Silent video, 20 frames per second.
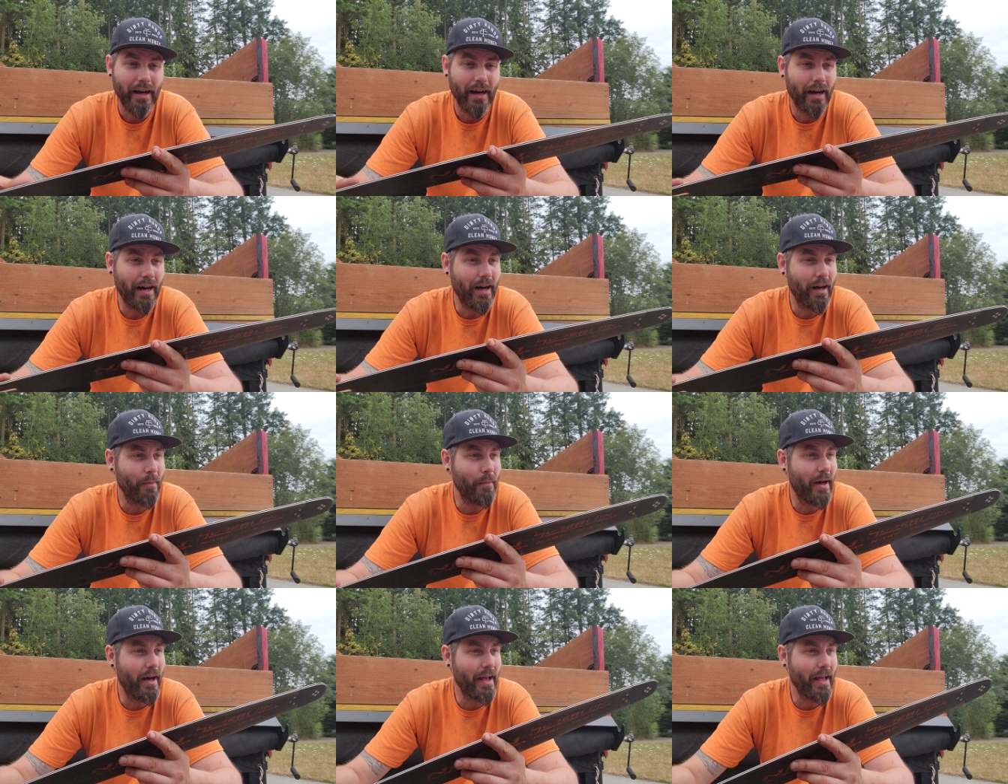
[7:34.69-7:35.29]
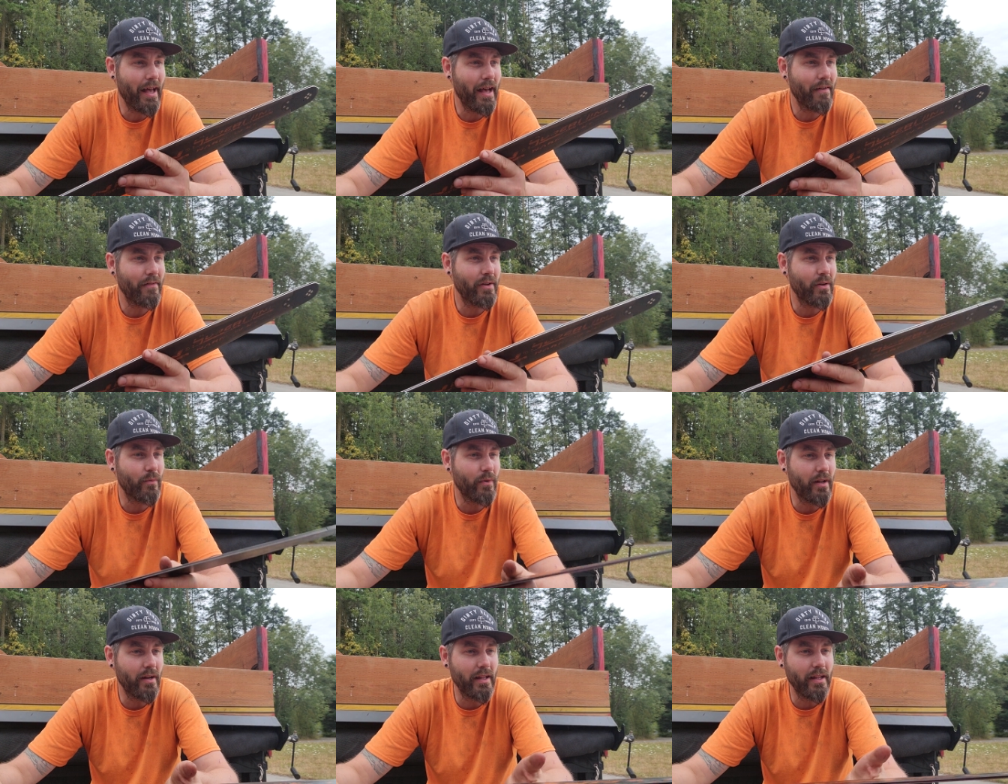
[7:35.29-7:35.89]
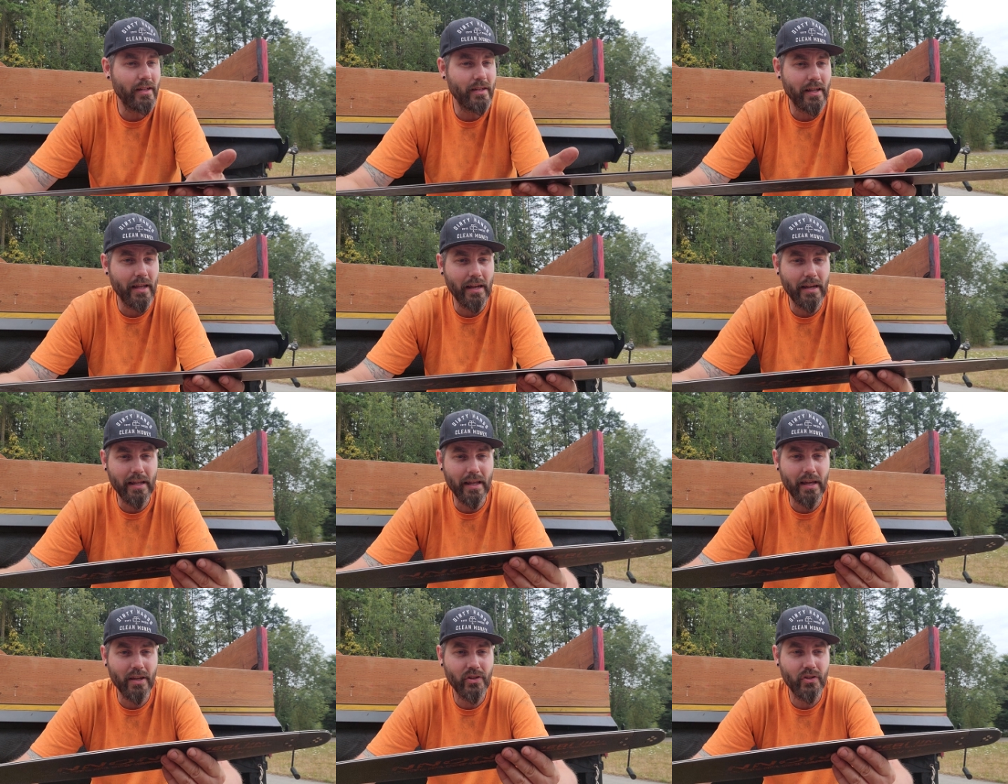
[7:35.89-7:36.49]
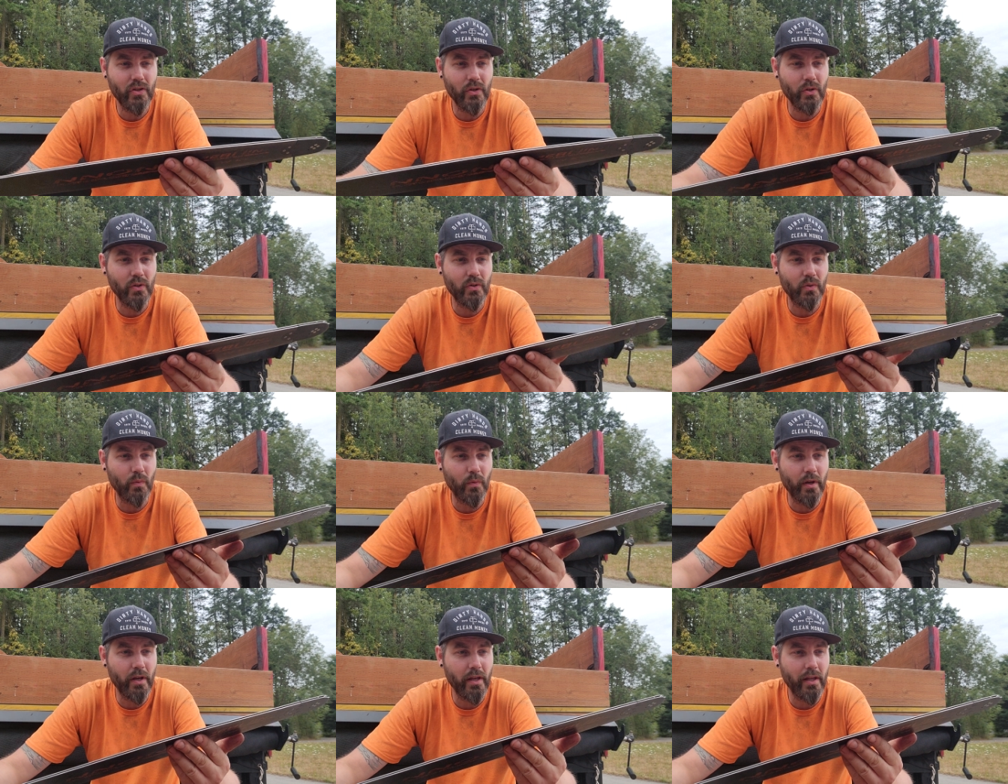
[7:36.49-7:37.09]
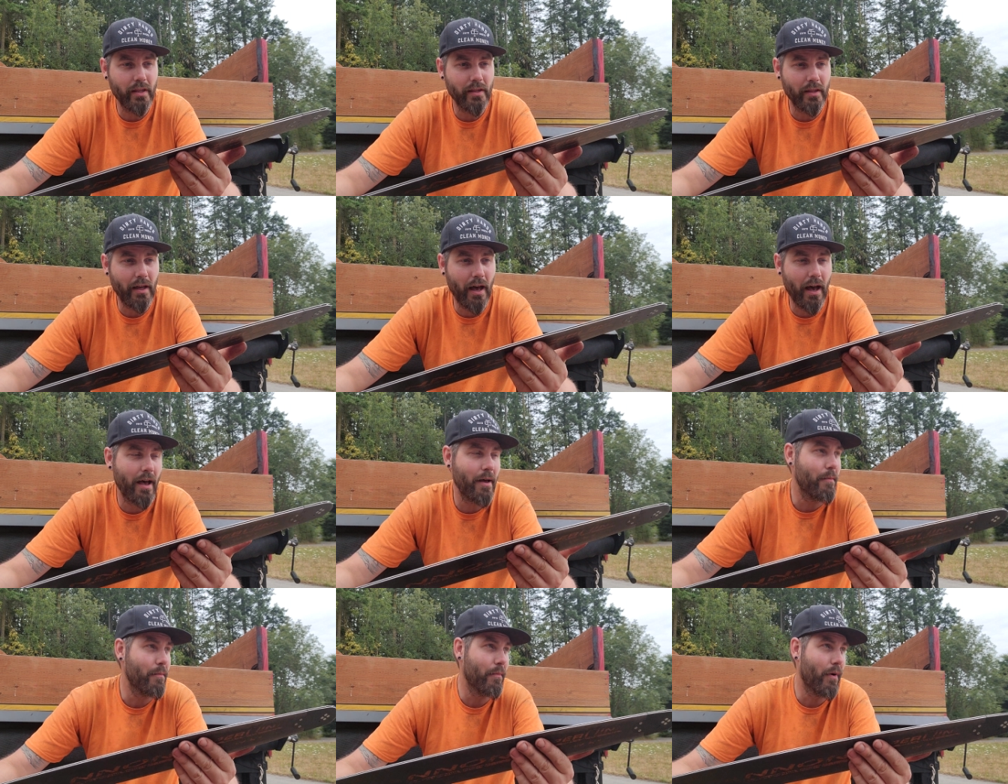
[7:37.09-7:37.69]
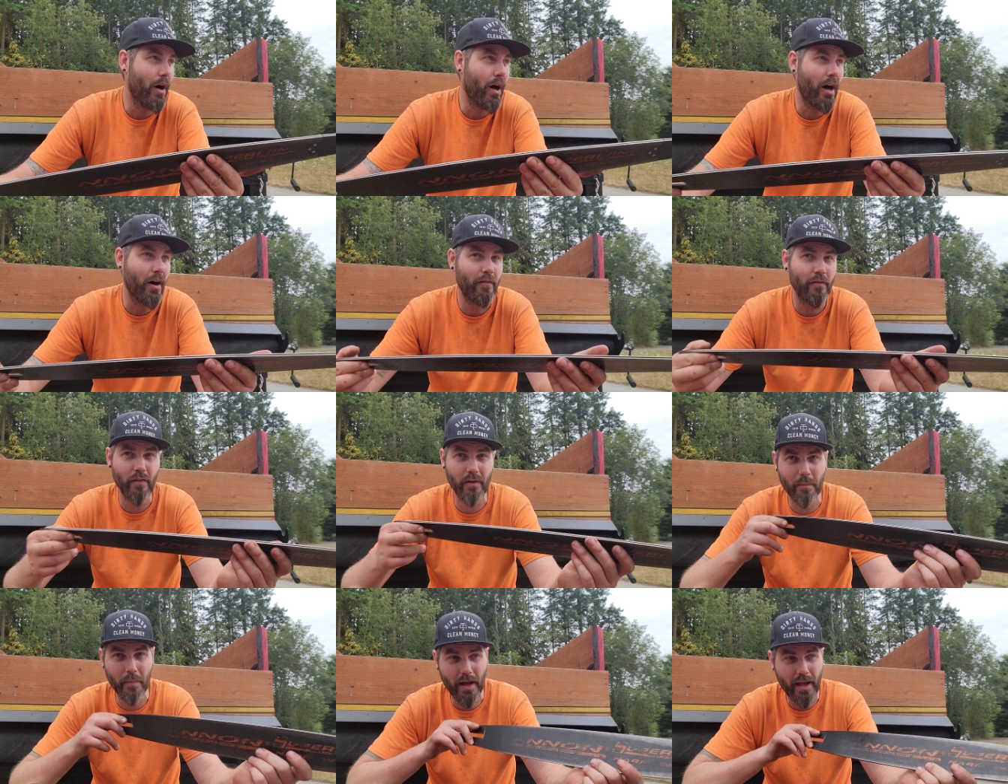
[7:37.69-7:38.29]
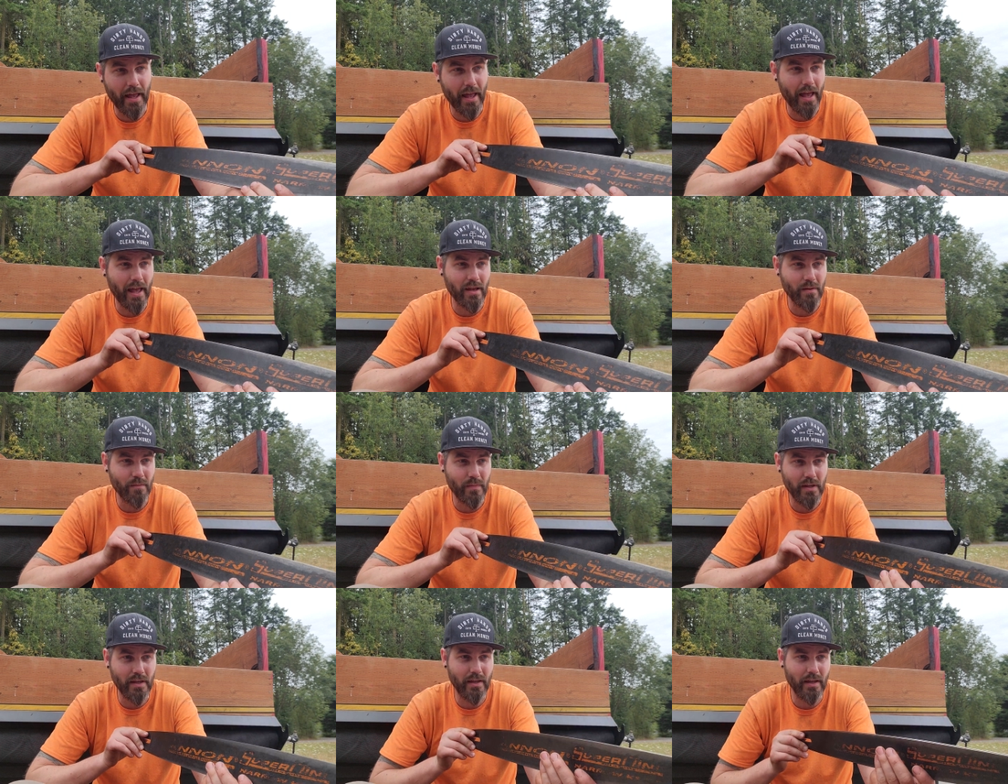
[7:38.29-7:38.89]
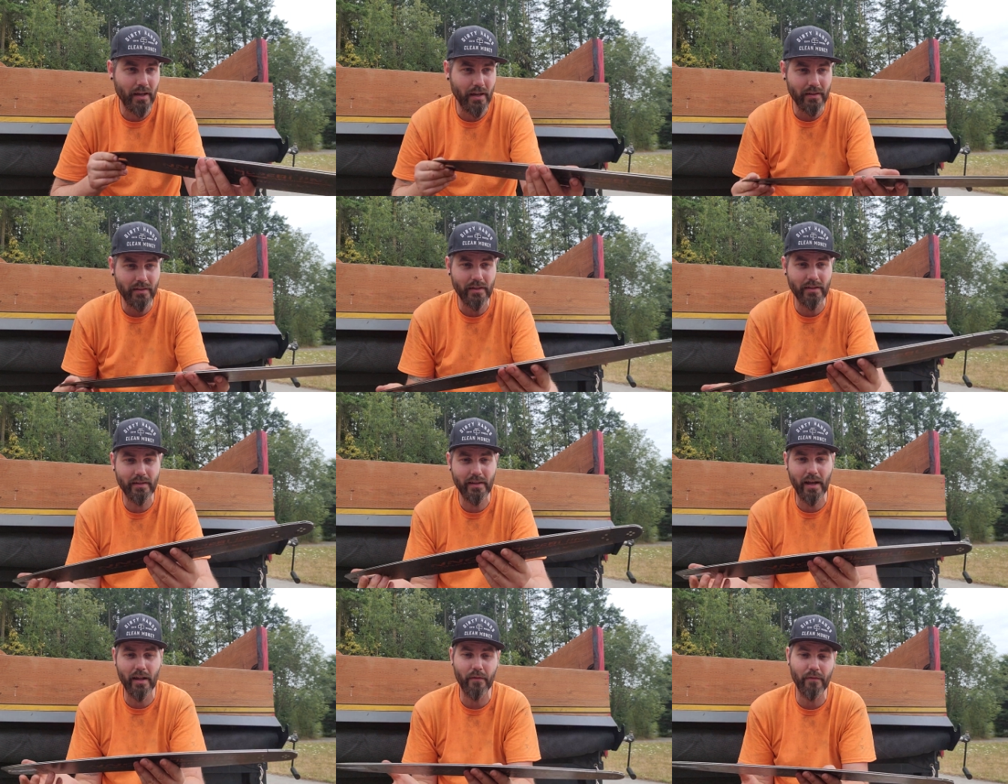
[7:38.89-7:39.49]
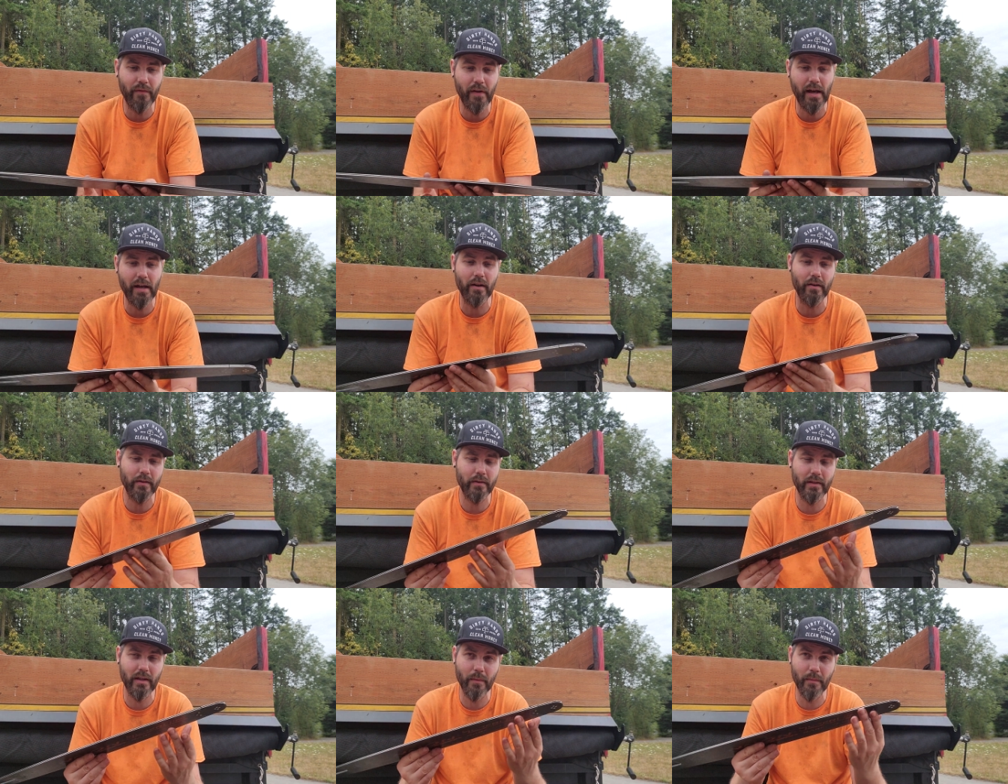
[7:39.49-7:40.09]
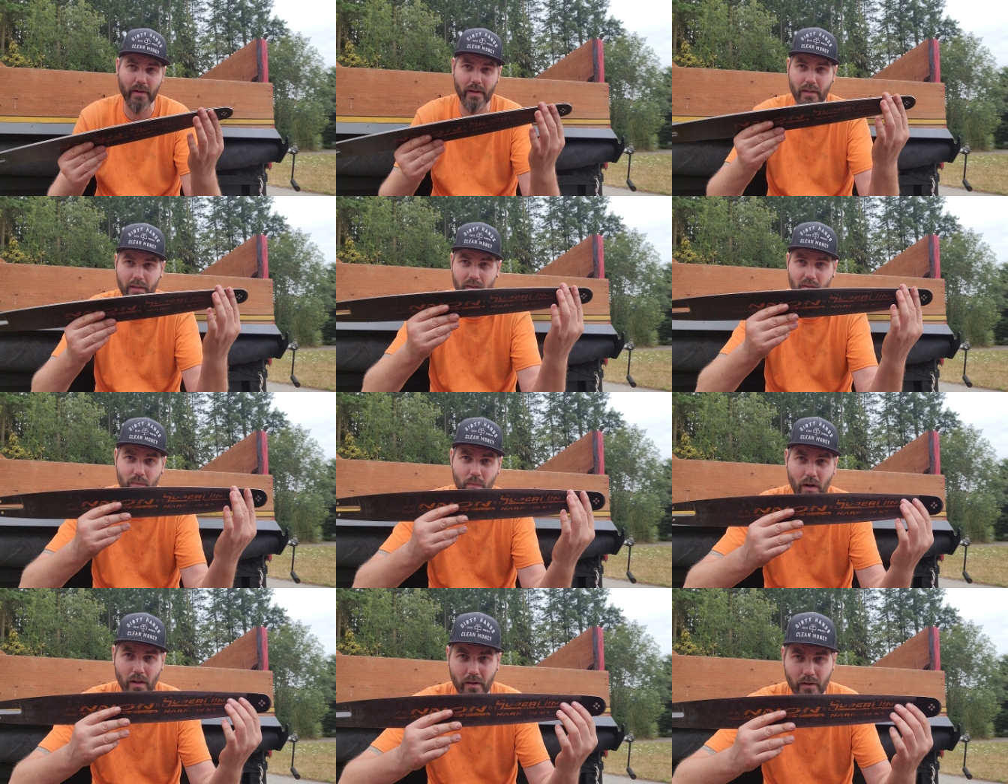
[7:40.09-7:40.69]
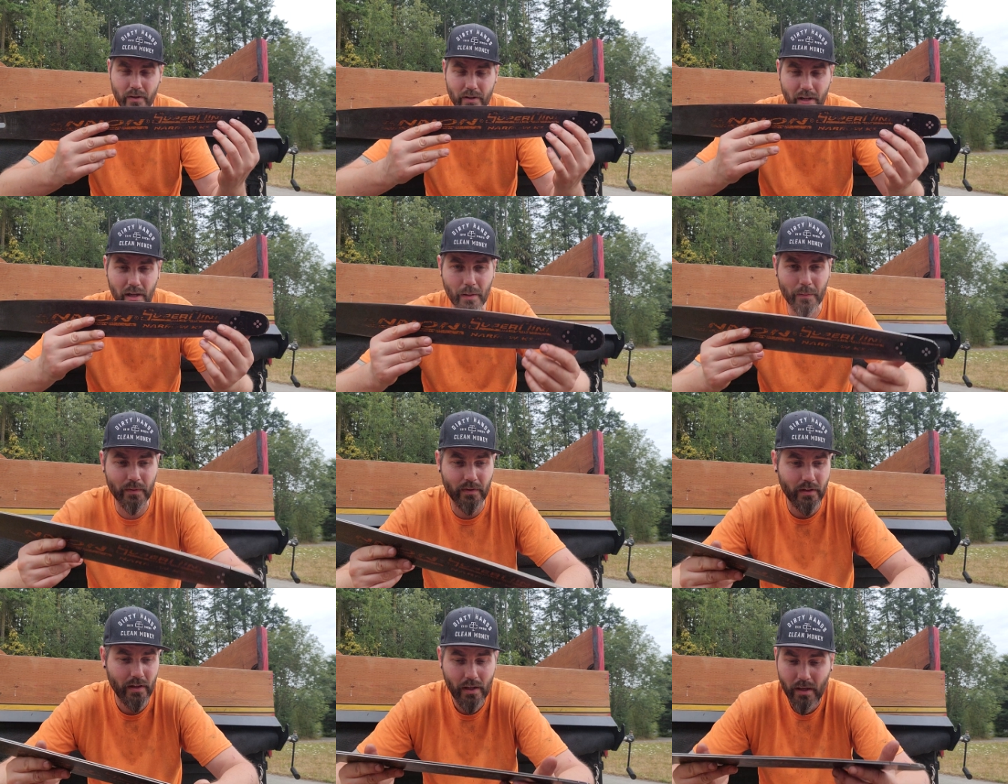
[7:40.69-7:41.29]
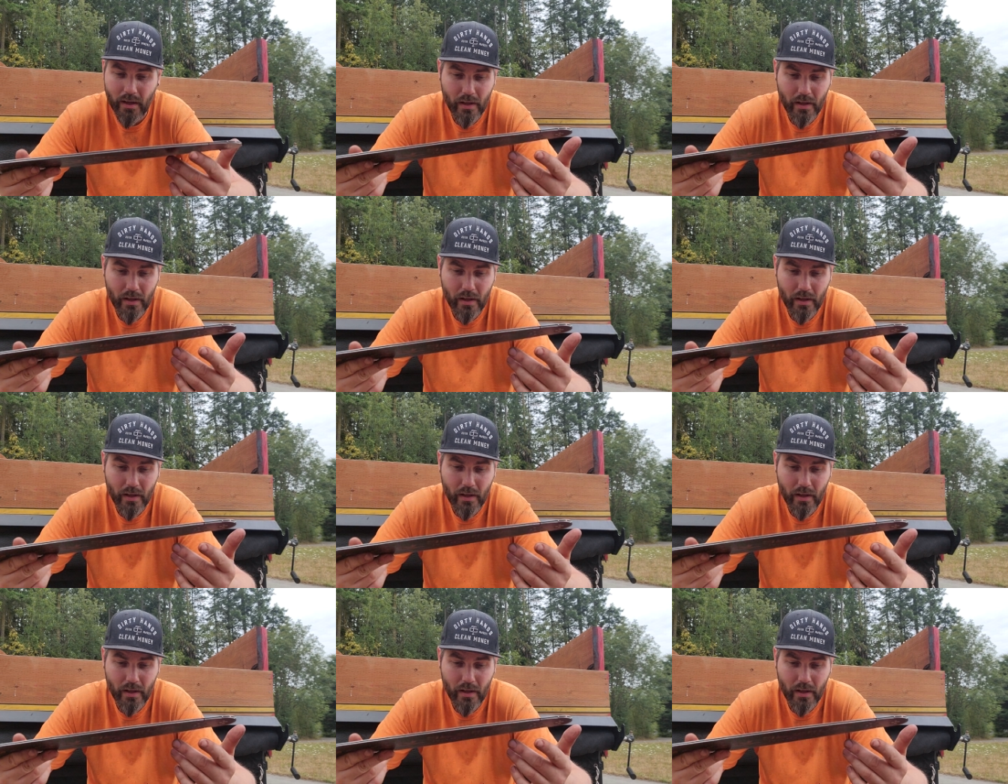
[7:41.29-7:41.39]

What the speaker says: I haven't run into any issues with I'm off on my aim because it's got a fatter stomach and smaller tips.